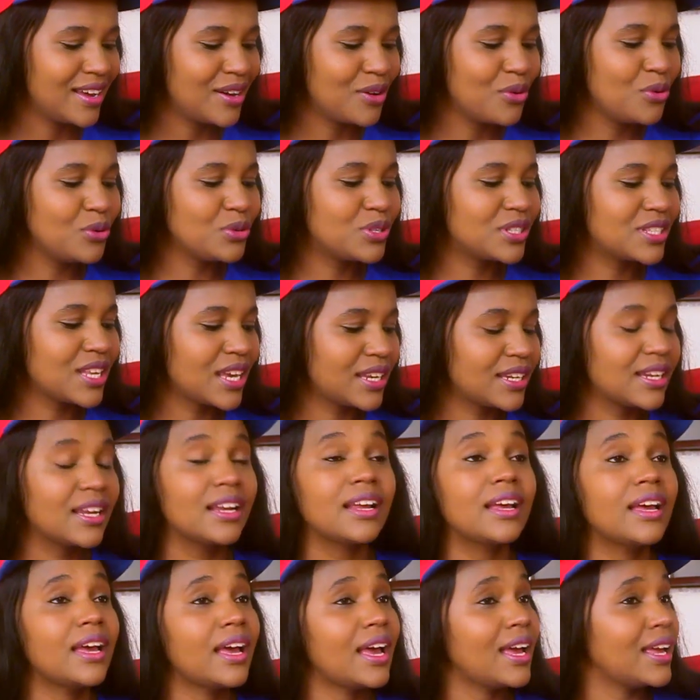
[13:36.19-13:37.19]
Who said,
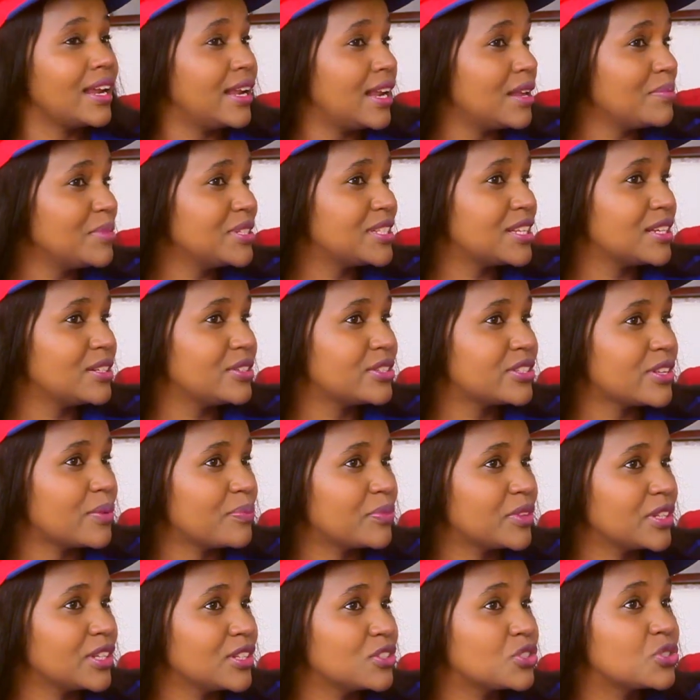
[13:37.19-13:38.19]
and let me tell you
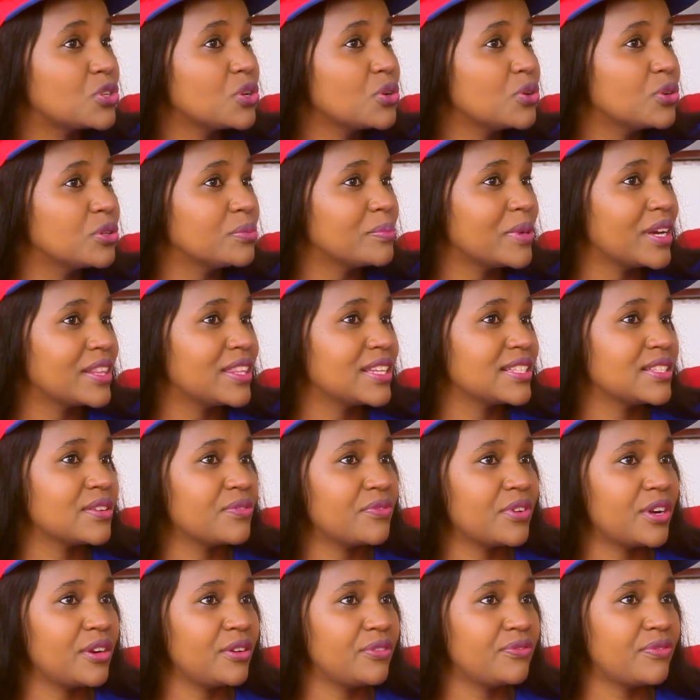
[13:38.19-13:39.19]
something, single mothers are
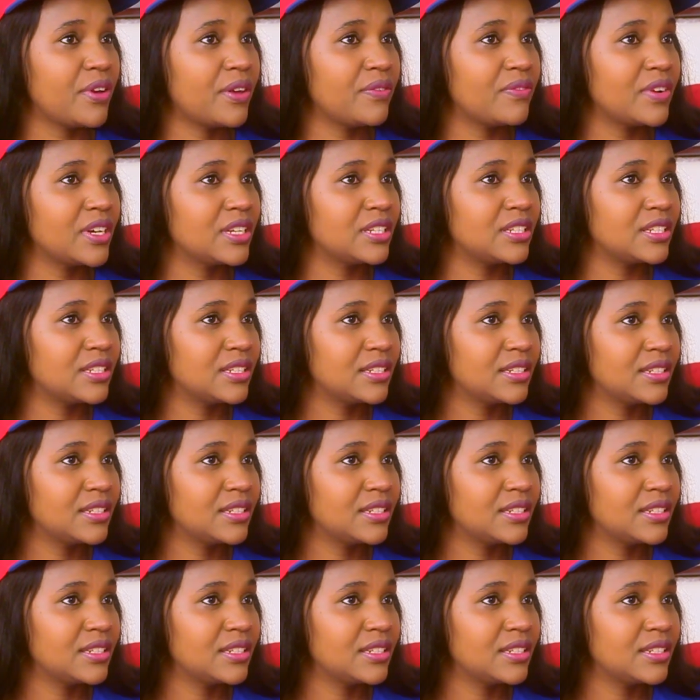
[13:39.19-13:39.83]
very favored.